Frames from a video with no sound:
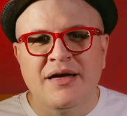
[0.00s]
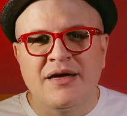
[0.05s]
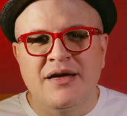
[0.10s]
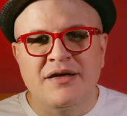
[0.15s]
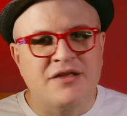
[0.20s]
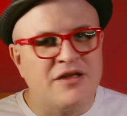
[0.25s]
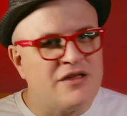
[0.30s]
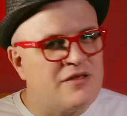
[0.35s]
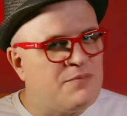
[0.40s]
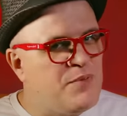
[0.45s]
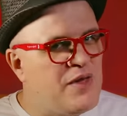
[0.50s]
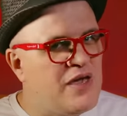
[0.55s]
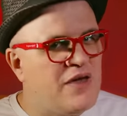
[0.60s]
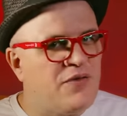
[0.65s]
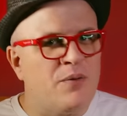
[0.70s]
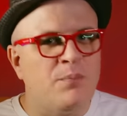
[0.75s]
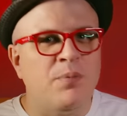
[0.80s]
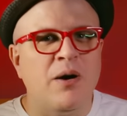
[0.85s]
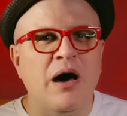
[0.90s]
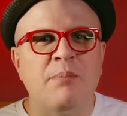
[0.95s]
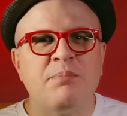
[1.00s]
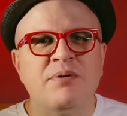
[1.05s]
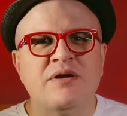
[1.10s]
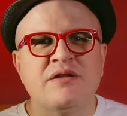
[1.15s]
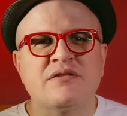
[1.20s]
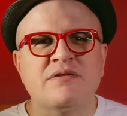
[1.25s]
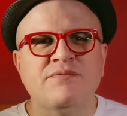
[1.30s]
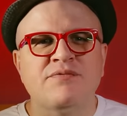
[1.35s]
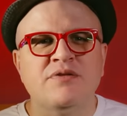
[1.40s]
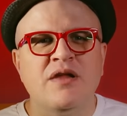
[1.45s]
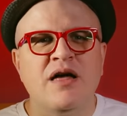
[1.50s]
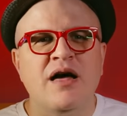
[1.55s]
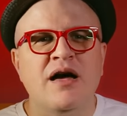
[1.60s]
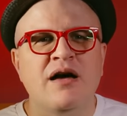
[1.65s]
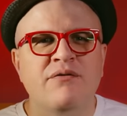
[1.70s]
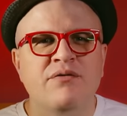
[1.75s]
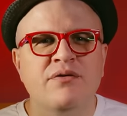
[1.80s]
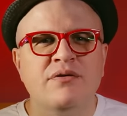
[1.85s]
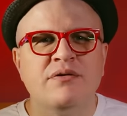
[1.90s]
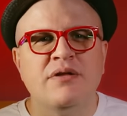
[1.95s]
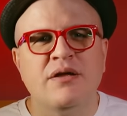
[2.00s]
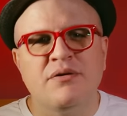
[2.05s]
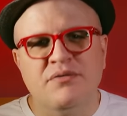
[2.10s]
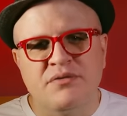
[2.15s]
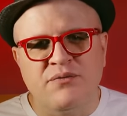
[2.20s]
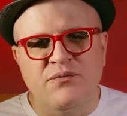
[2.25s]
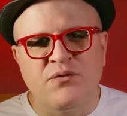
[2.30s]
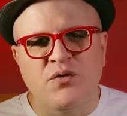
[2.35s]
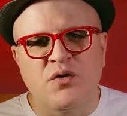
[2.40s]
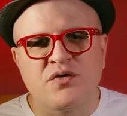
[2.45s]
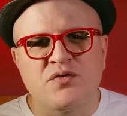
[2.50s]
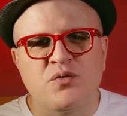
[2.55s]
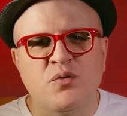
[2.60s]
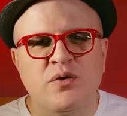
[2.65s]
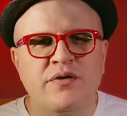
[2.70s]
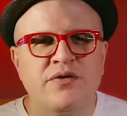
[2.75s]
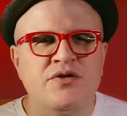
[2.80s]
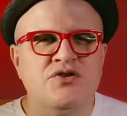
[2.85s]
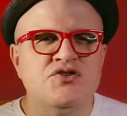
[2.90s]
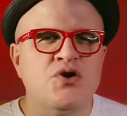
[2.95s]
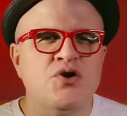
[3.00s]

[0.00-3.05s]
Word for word: "Because I speak of the Pompatus of love," that was in verse one of The